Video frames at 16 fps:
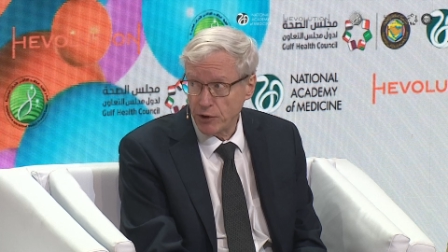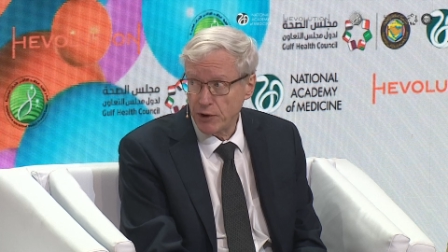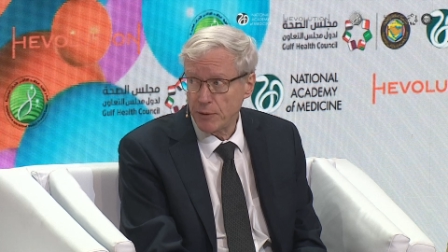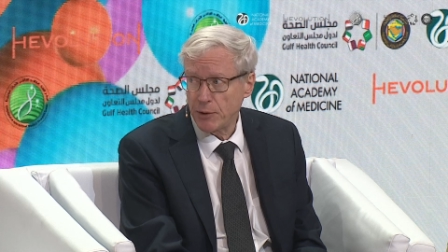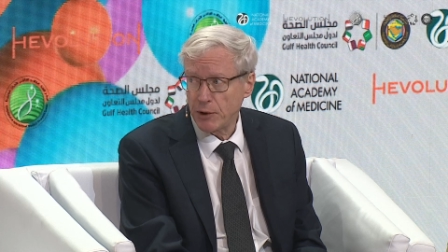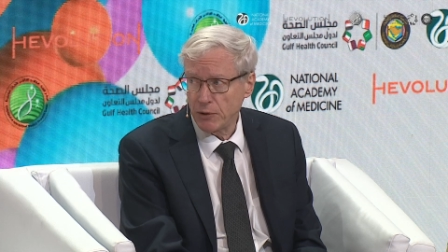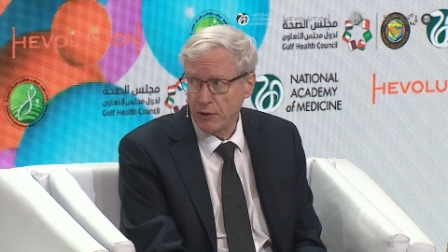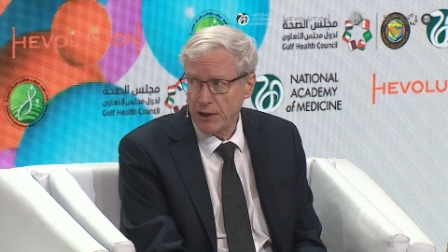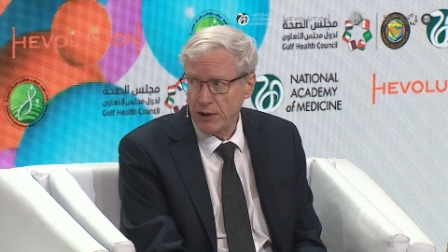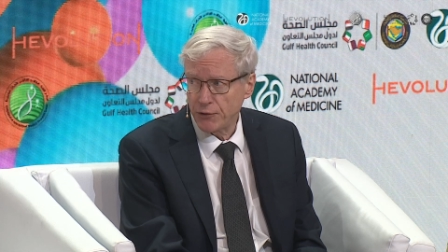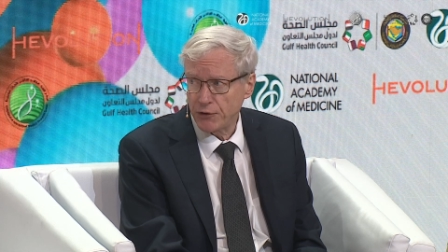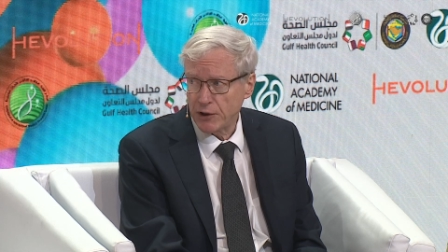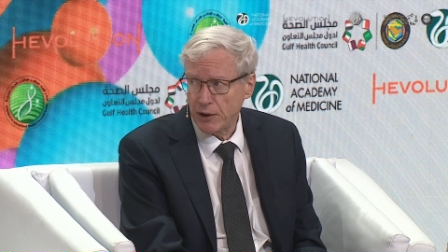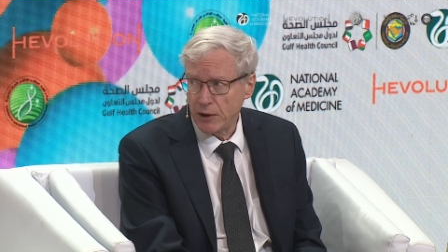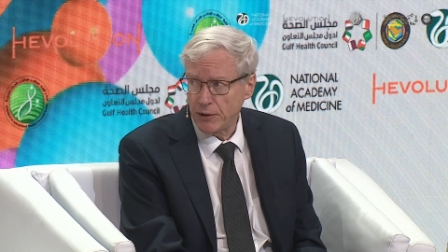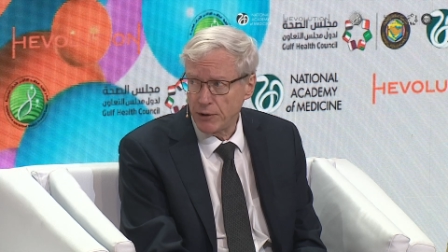about
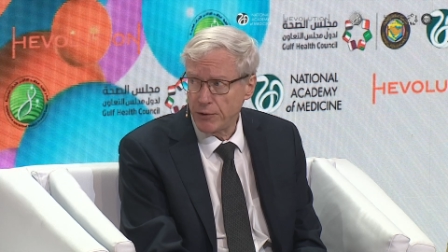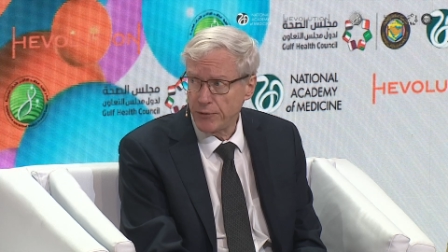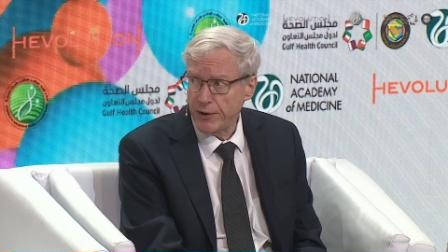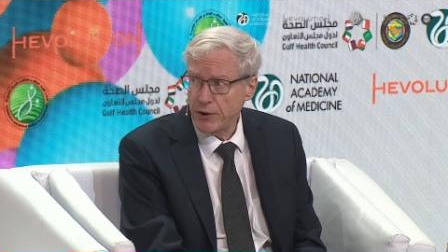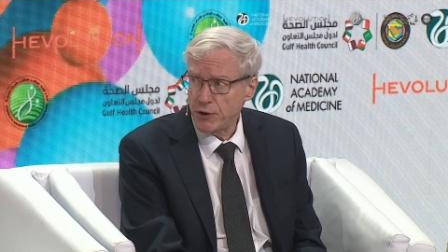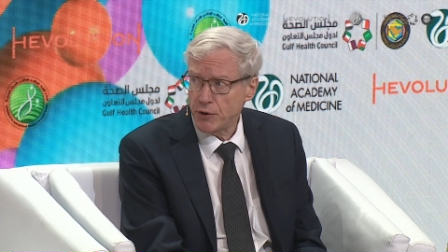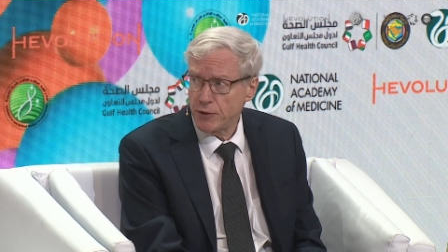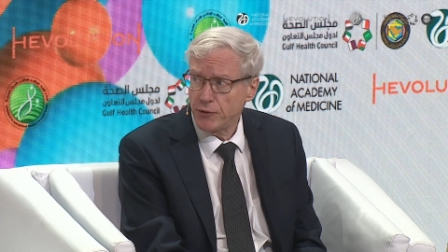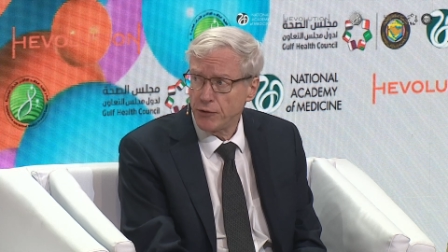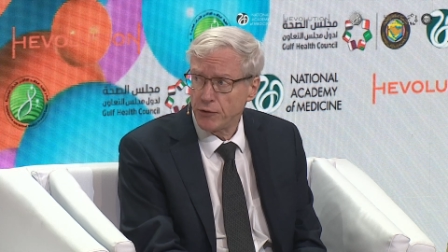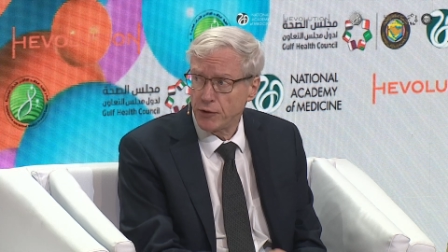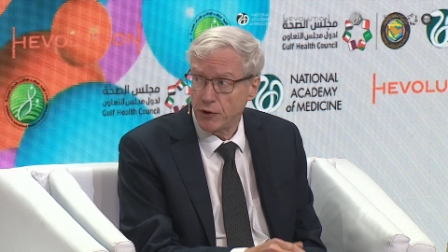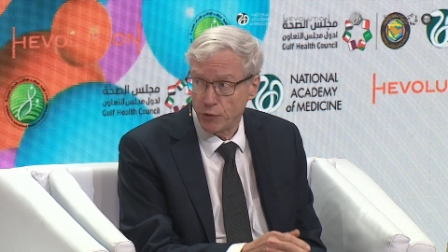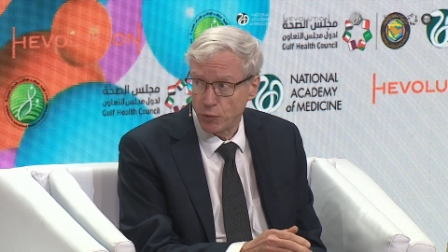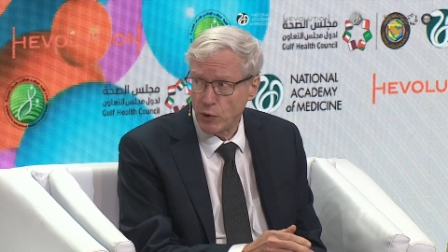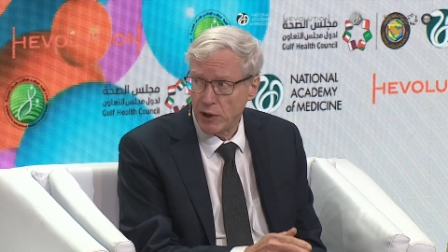lifestyle interventions
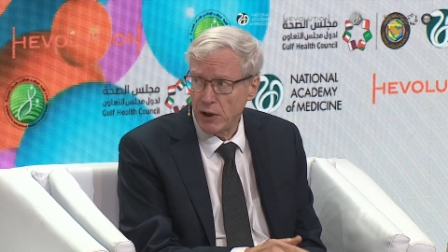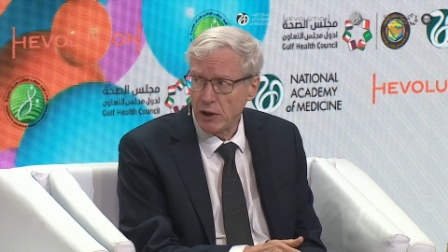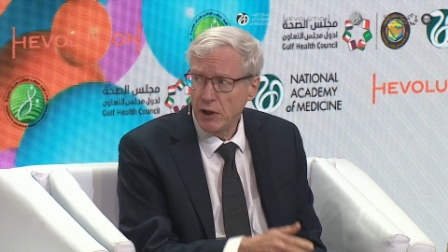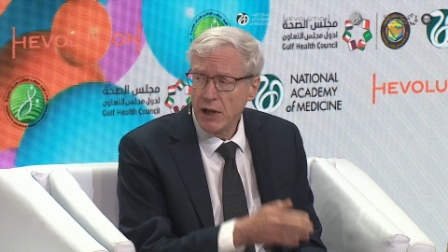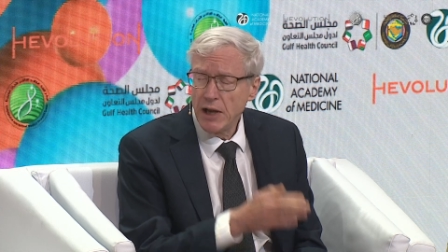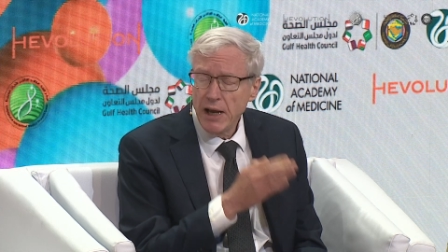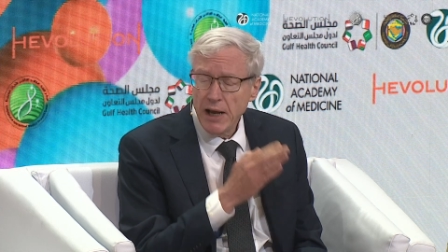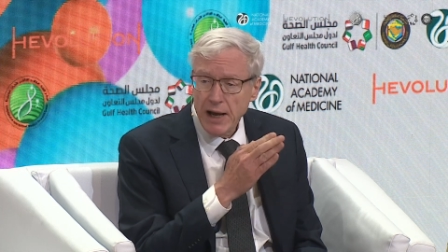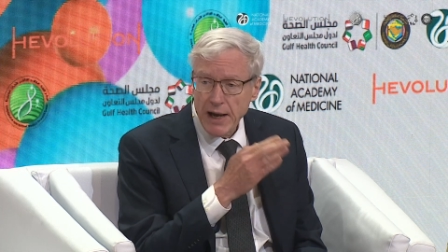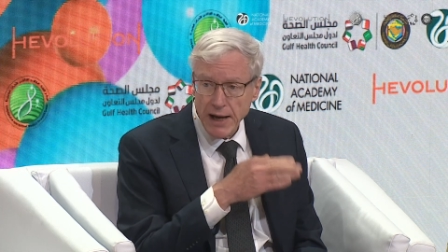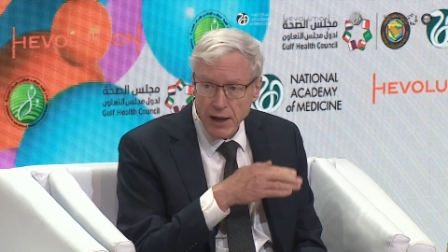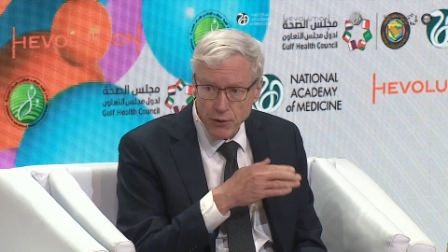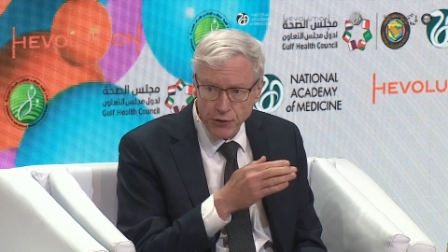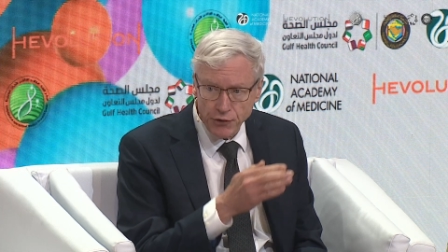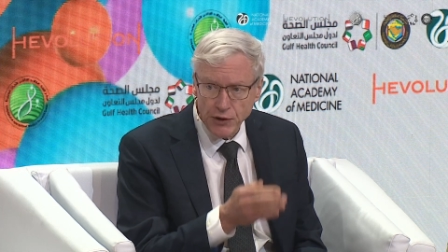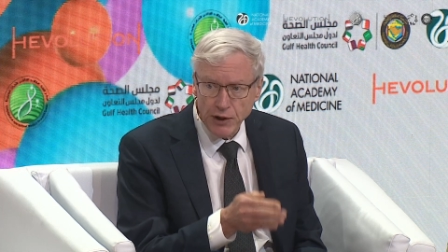as well, how to
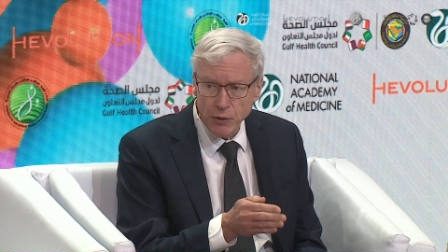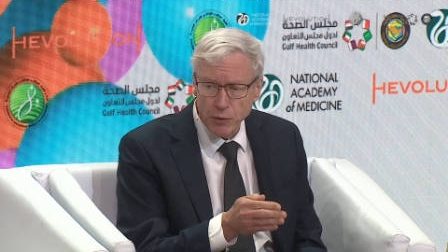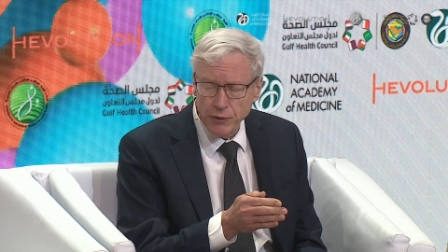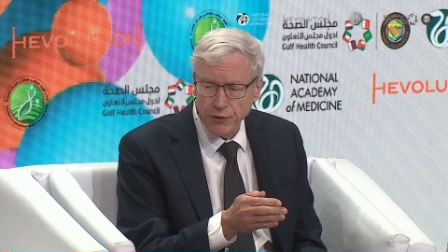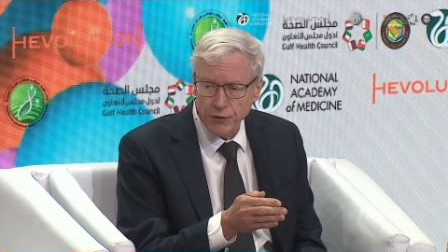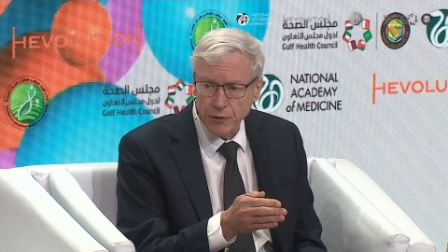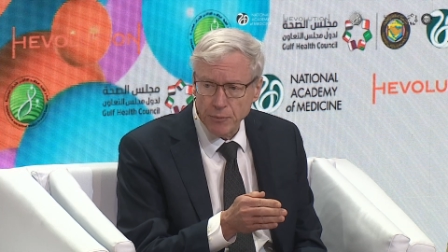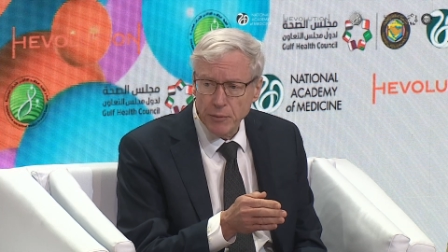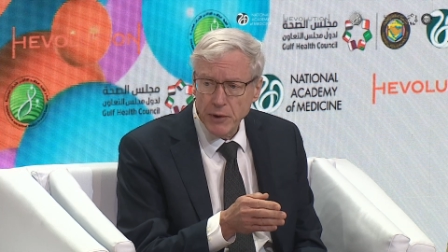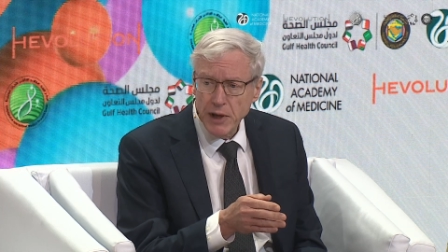sequence them.